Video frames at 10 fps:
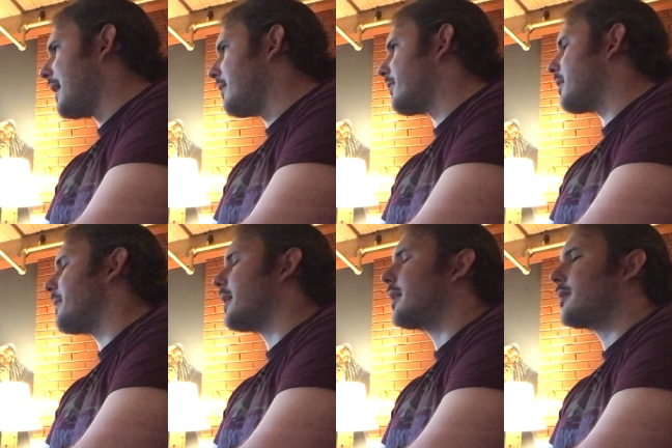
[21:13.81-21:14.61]
pain for a
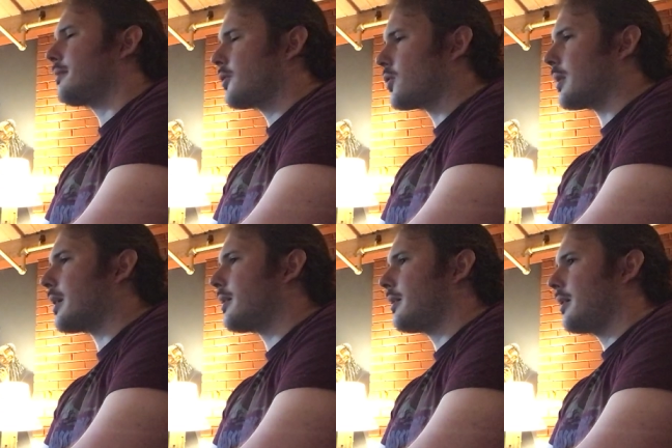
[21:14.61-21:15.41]
minute?
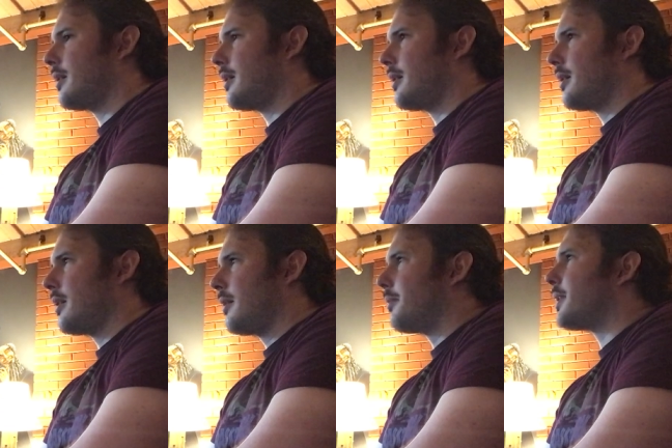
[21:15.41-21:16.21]
Sure.
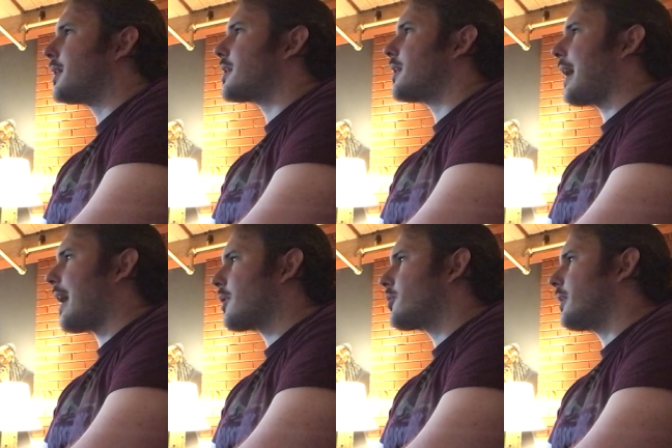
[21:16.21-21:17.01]
But does it
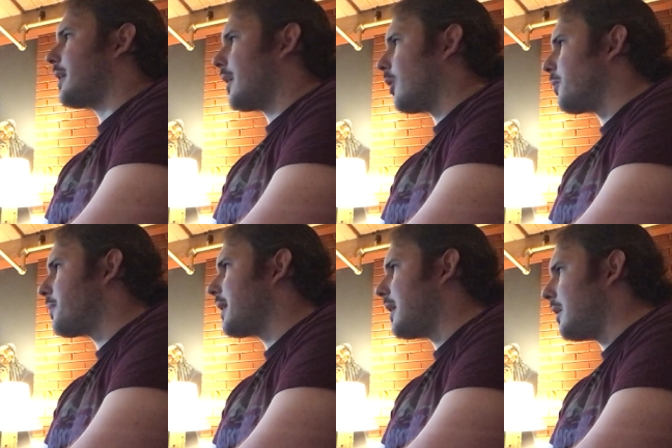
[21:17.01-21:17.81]
actually help
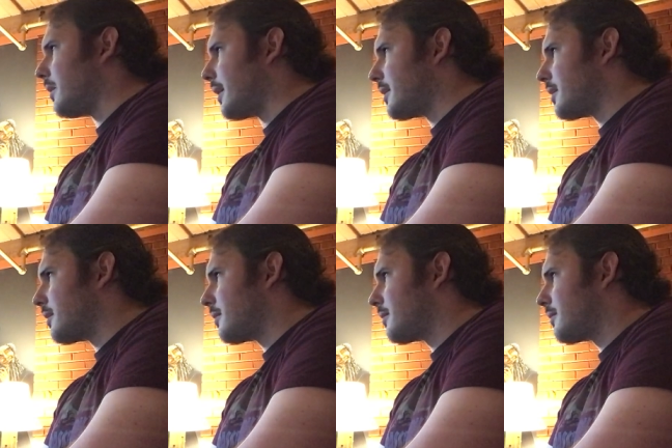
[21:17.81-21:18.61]
heal it?
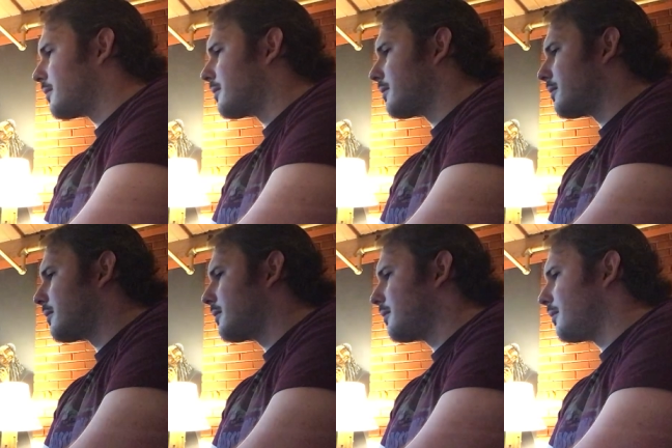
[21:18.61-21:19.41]

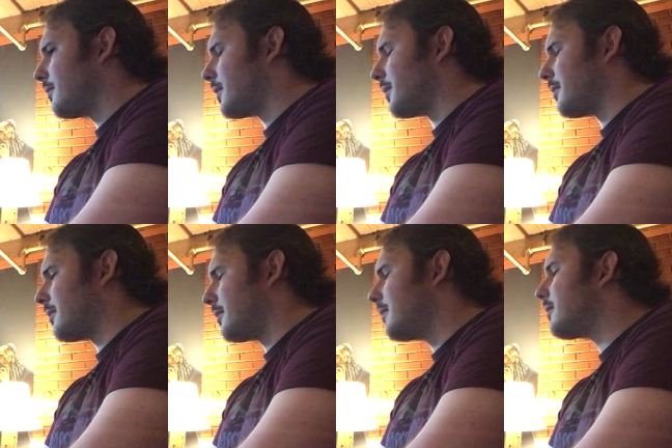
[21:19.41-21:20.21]
Well,
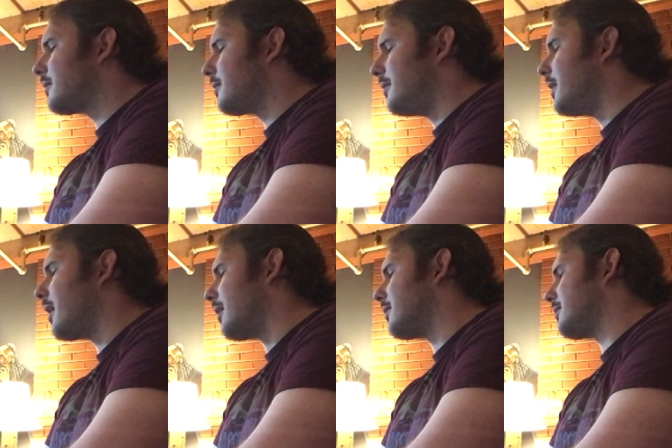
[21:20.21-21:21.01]
no,